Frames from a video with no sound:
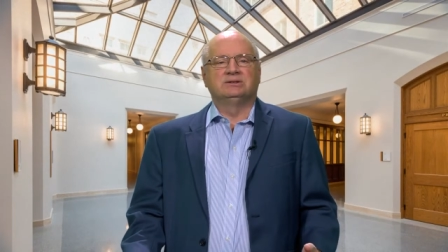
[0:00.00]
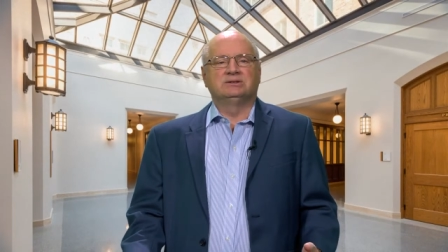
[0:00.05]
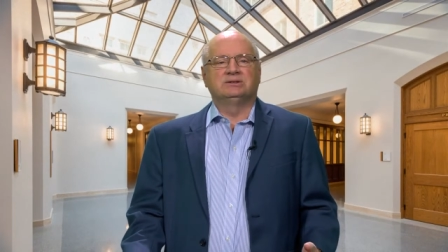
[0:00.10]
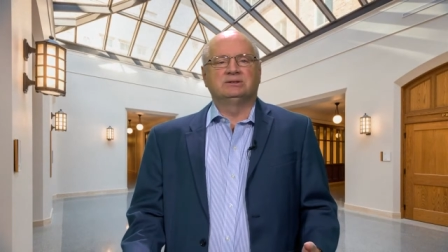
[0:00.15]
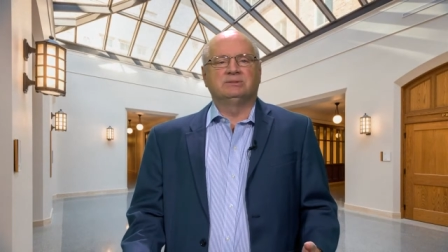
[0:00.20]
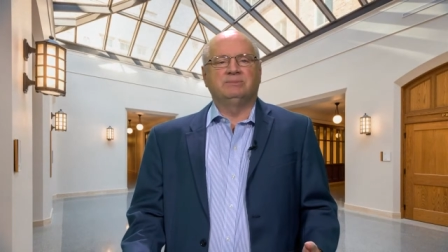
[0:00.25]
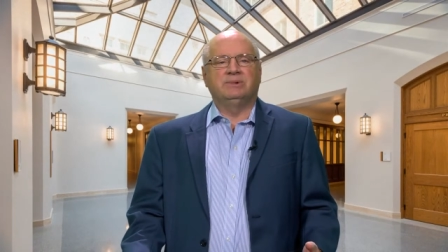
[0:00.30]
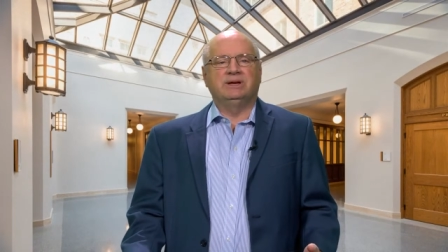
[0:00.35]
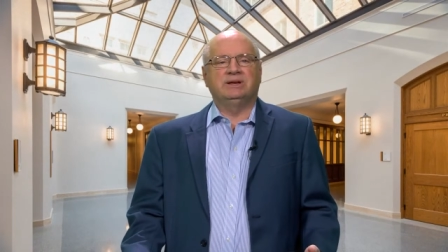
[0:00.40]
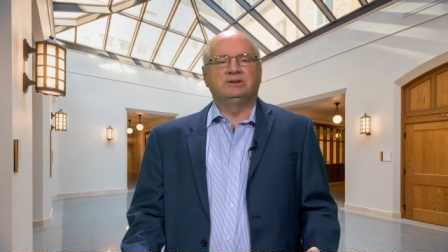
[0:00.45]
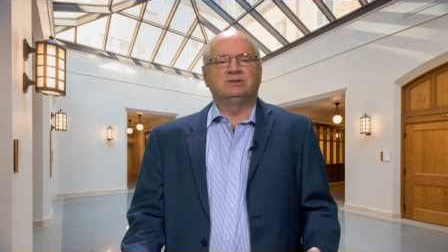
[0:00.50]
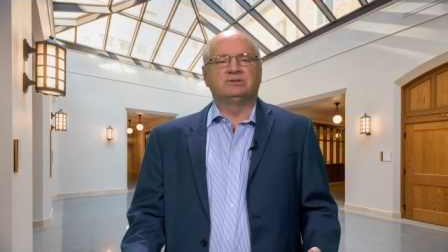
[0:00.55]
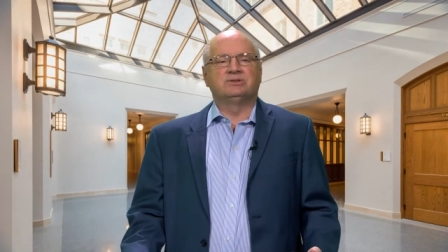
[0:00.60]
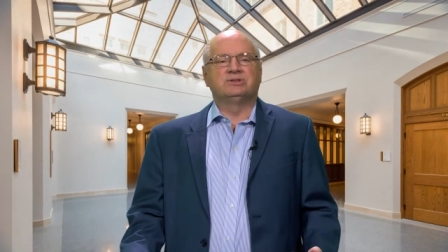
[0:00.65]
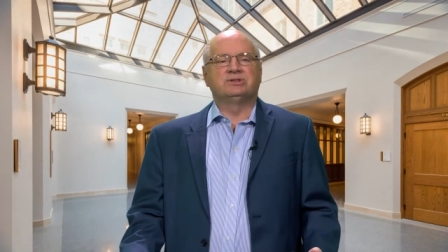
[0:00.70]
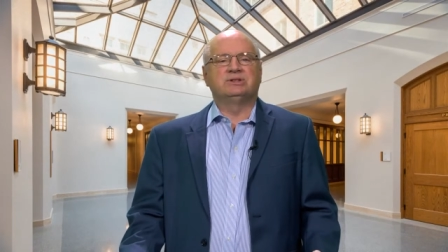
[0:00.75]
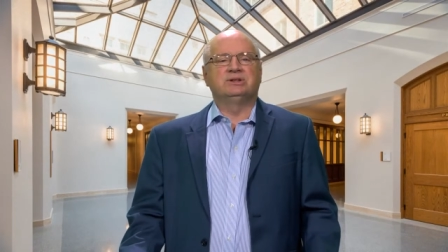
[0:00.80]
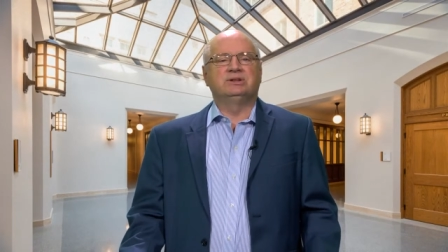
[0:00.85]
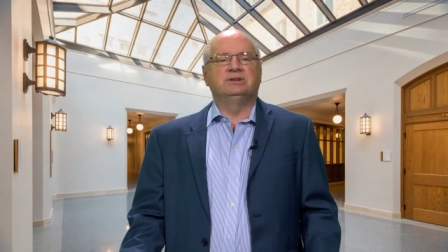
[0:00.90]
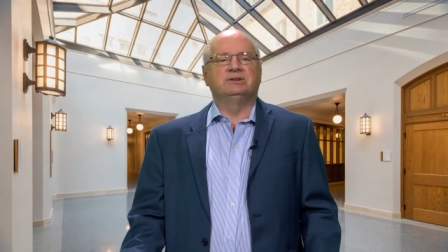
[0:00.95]
"Commander
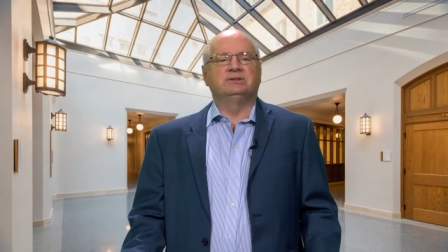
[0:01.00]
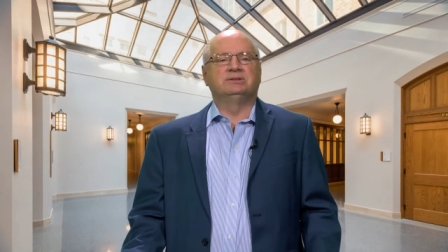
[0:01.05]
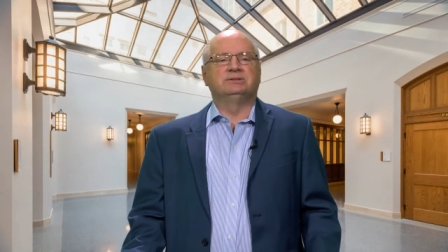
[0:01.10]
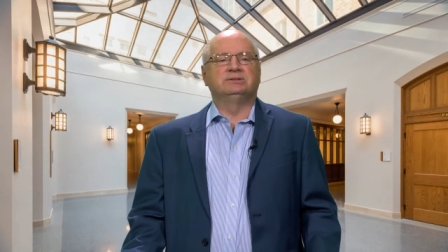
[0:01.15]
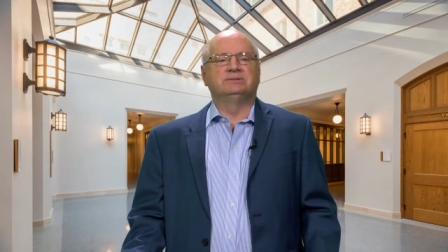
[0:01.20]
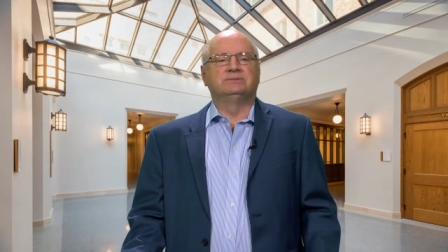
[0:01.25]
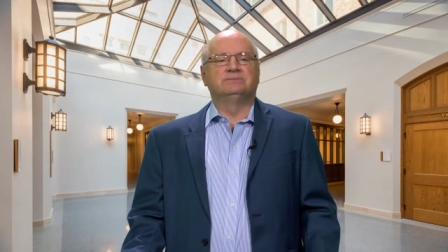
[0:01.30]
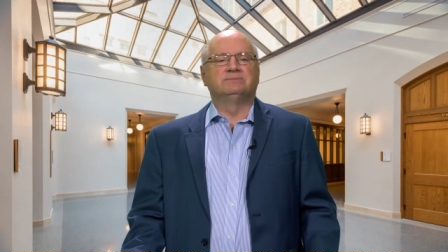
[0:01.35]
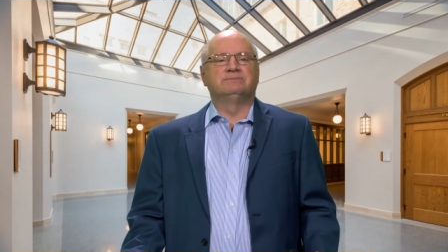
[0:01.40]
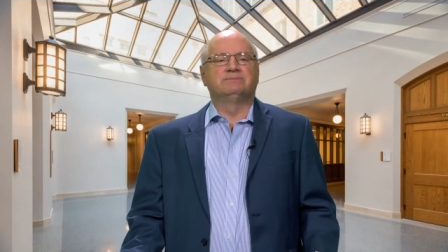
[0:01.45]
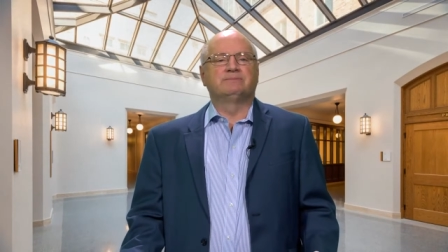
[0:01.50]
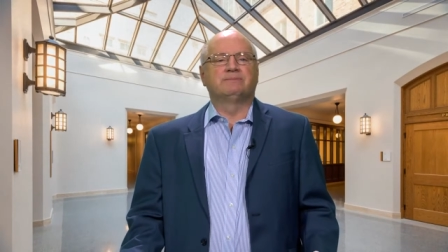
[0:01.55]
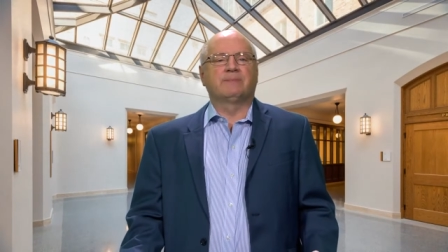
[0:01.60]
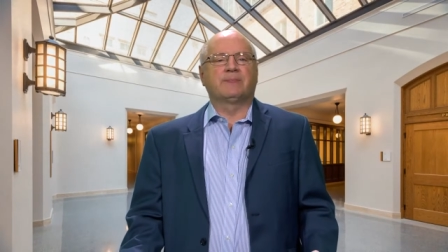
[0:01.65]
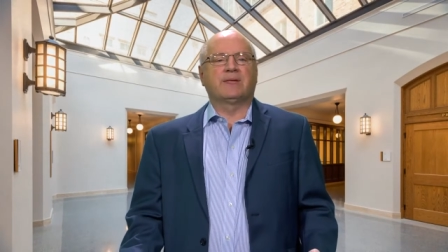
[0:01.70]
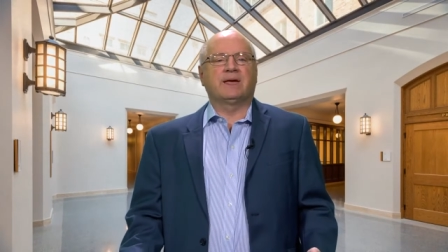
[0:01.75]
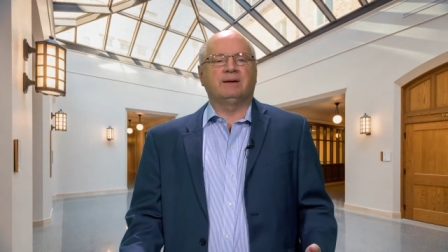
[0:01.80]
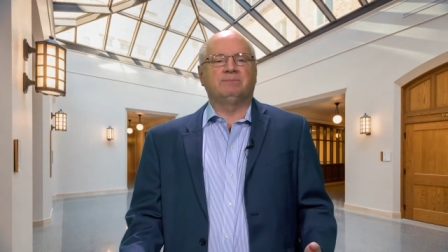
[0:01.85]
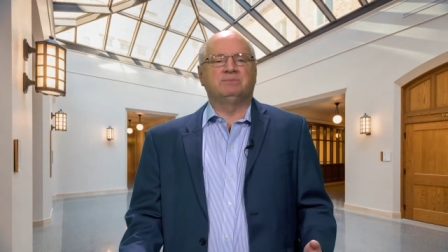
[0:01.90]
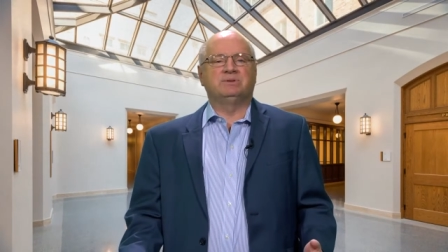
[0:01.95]
Steele,
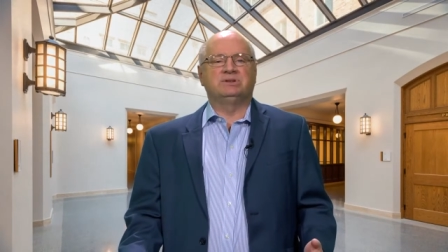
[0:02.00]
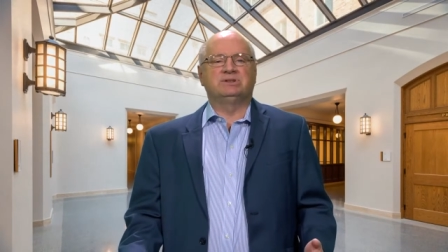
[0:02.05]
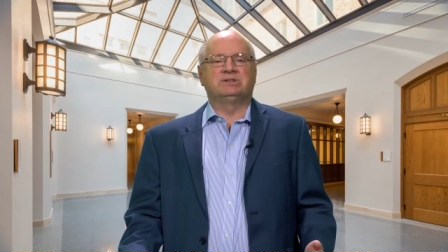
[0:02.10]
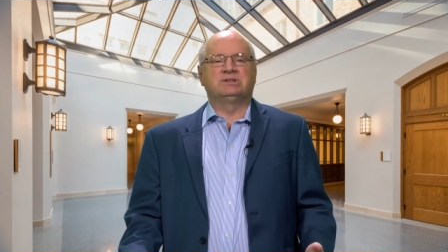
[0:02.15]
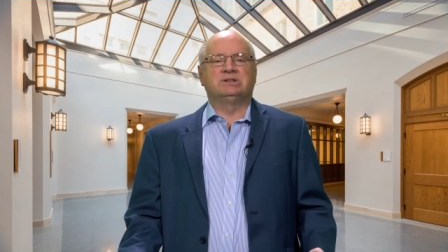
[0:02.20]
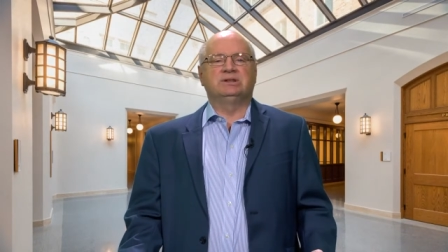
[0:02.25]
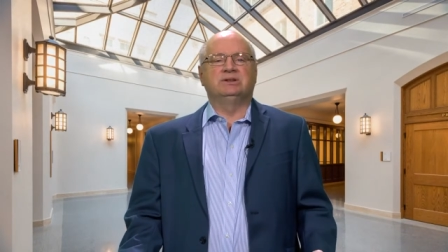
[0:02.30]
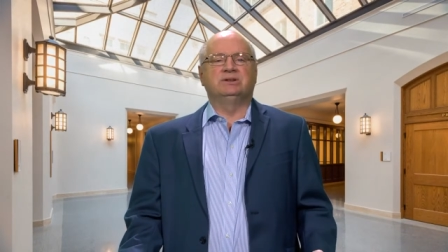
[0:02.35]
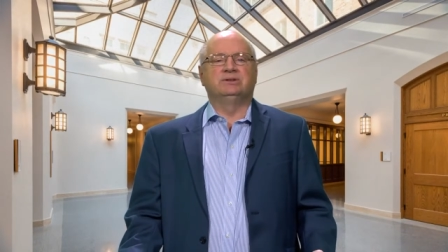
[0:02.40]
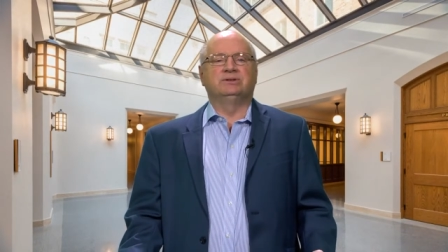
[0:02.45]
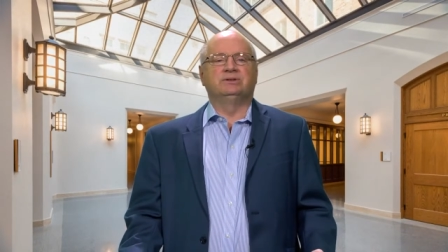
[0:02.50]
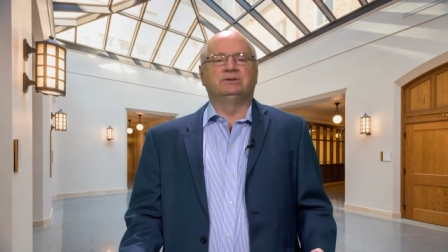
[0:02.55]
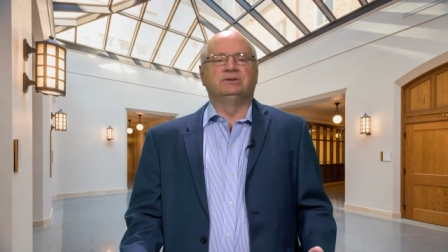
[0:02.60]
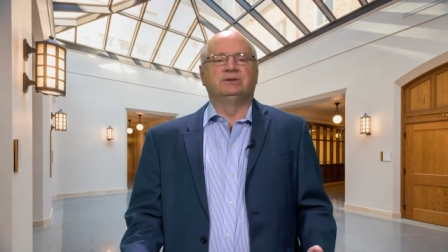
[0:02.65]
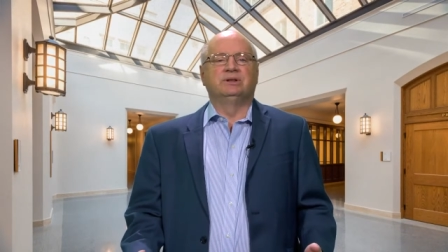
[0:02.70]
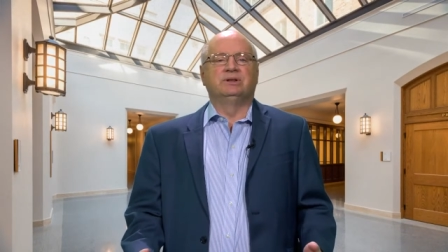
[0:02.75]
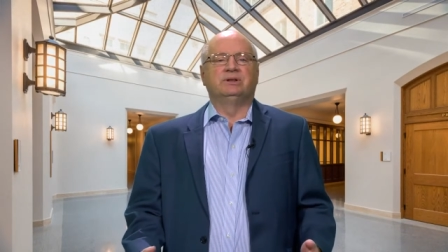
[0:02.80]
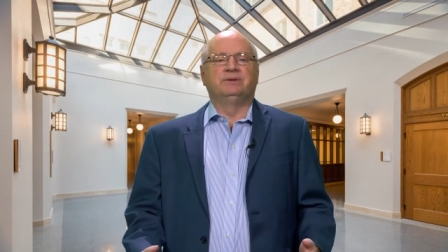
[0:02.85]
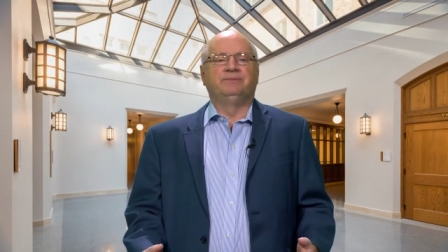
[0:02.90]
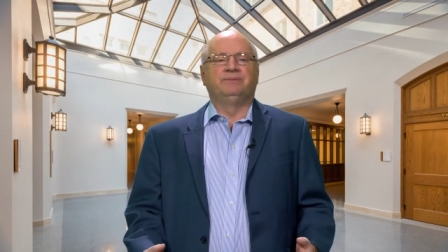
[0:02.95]
Captain Steele,
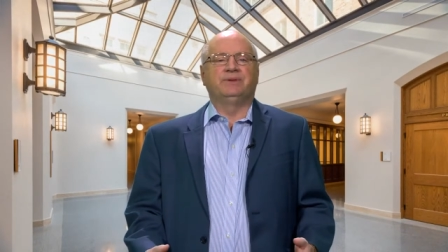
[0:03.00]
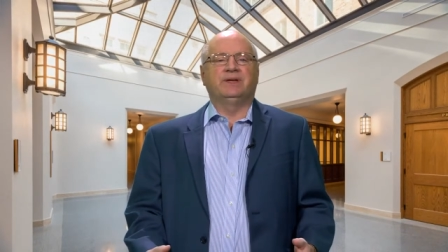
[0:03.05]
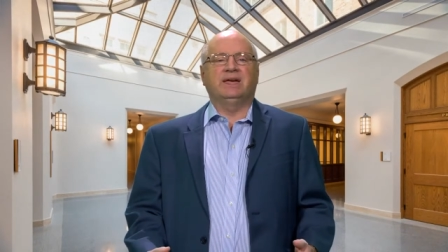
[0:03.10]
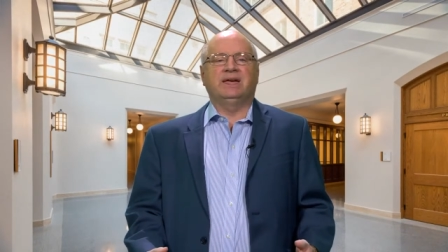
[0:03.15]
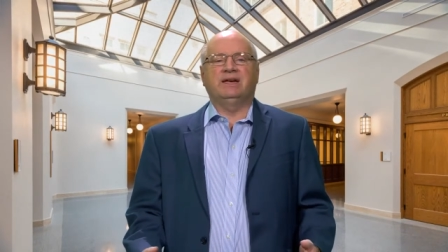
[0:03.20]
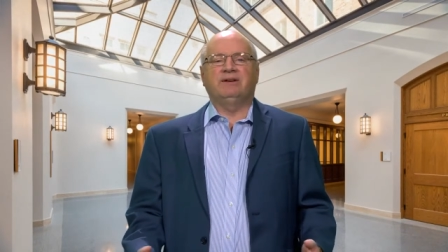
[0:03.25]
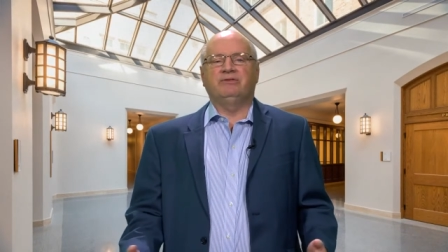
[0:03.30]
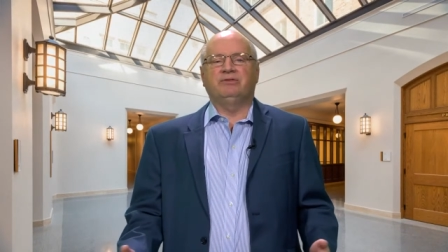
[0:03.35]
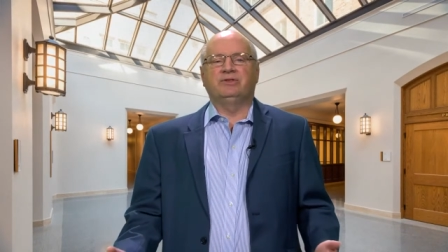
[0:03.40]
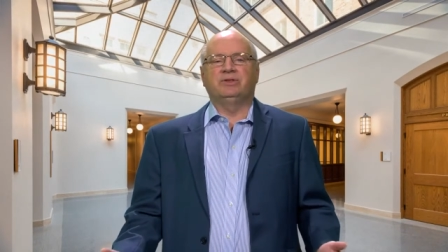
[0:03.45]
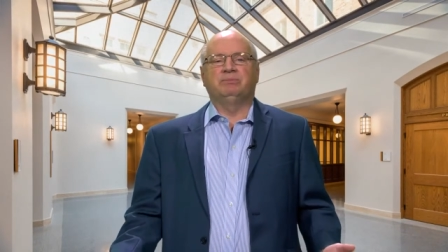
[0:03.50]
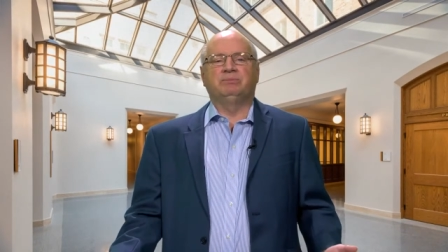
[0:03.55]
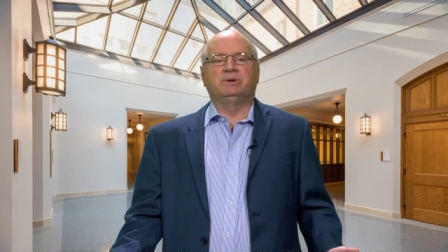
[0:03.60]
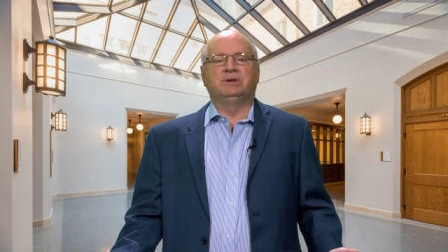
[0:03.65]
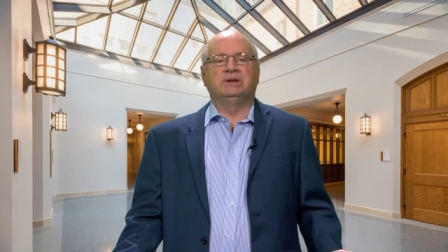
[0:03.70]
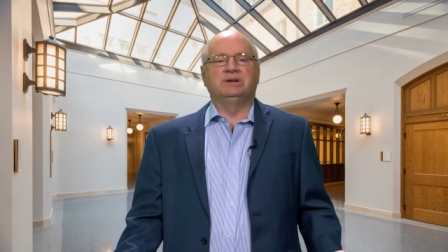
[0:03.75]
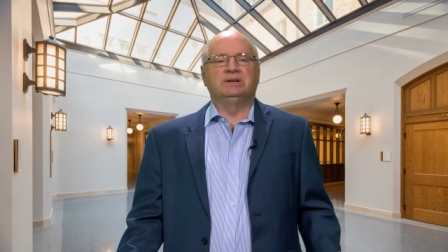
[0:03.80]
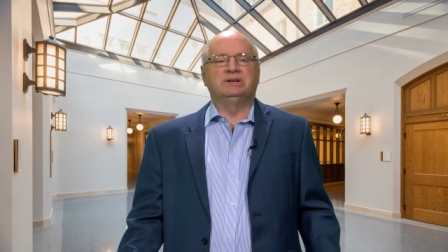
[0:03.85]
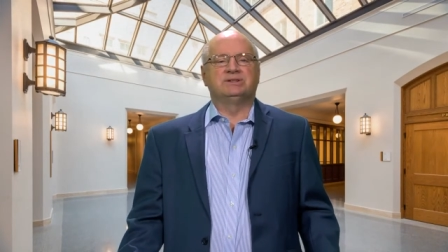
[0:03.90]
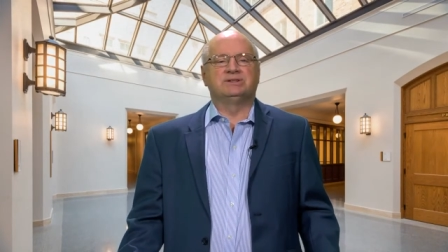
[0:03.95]
half of the
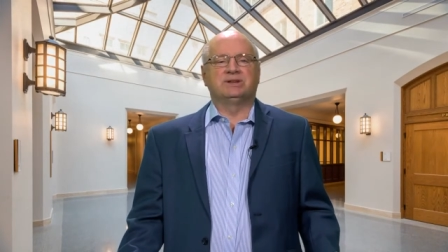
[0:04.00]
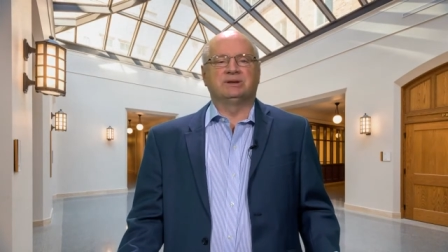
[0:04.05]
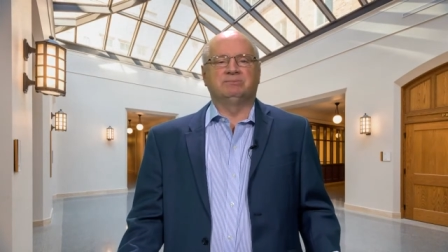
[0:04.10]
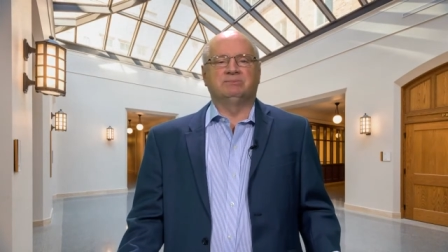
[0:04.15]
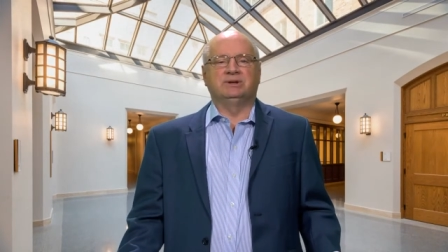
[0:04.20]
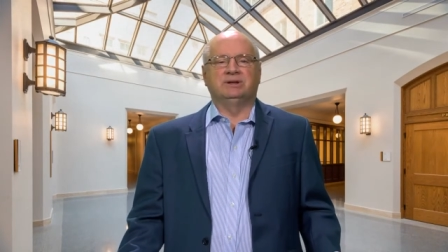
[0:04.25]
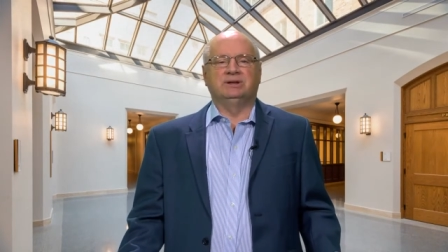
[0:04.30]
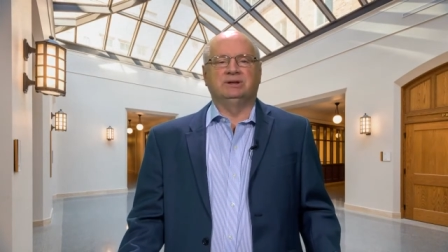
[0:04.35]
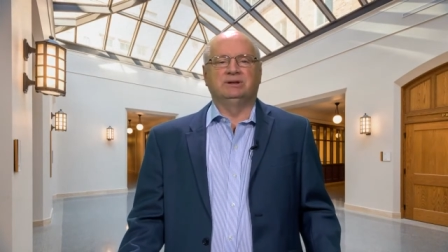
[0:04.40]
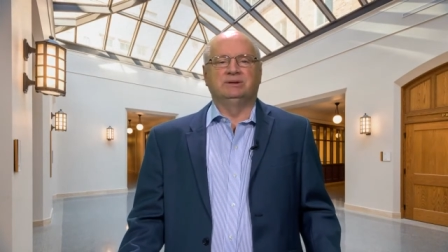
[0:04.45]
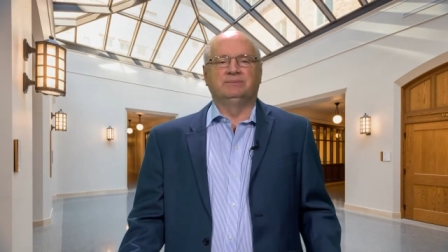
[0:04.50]
plane is empty.